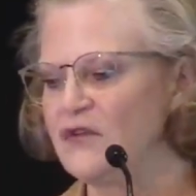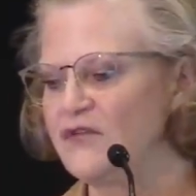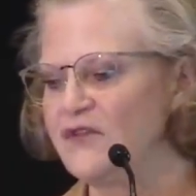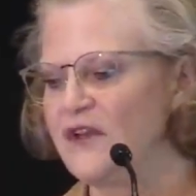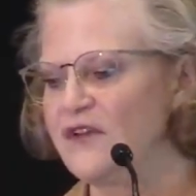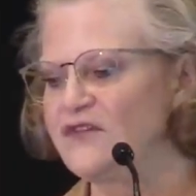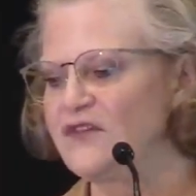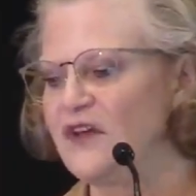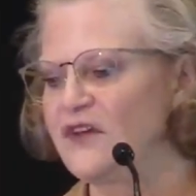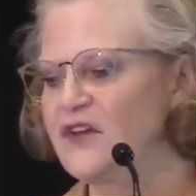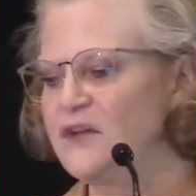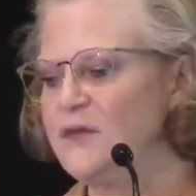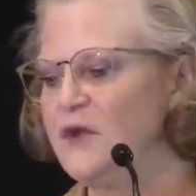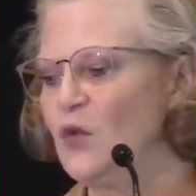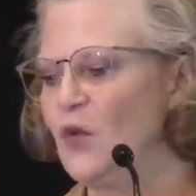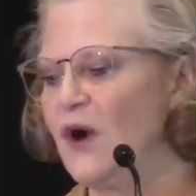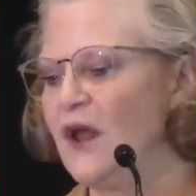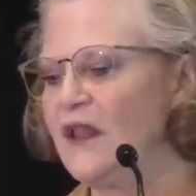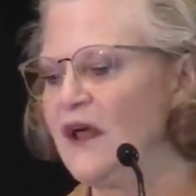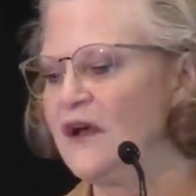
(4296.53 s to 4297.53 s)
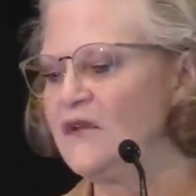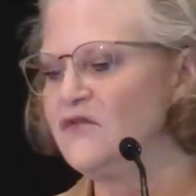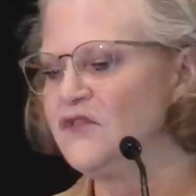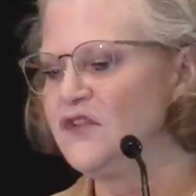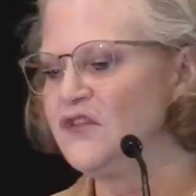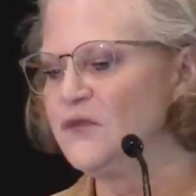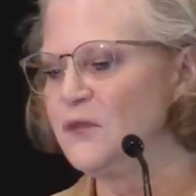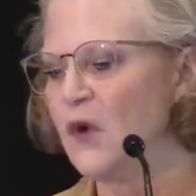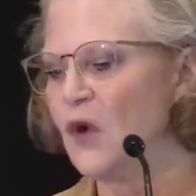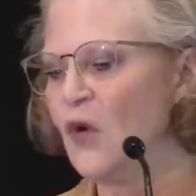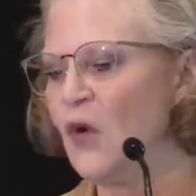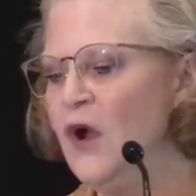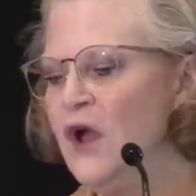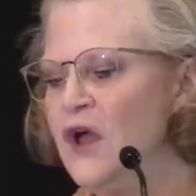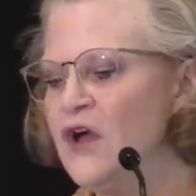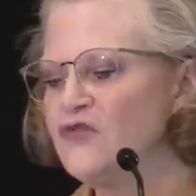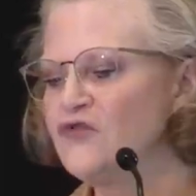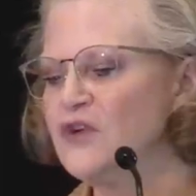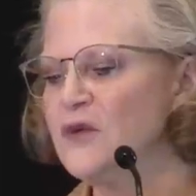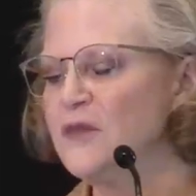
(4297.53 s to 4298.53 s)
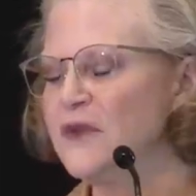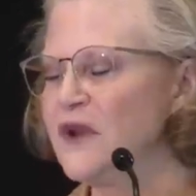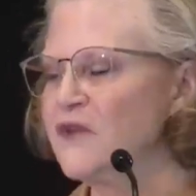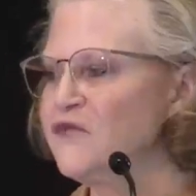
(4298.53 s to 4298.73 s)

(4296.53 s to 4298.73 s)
a vasectomy while on Vismo treatment,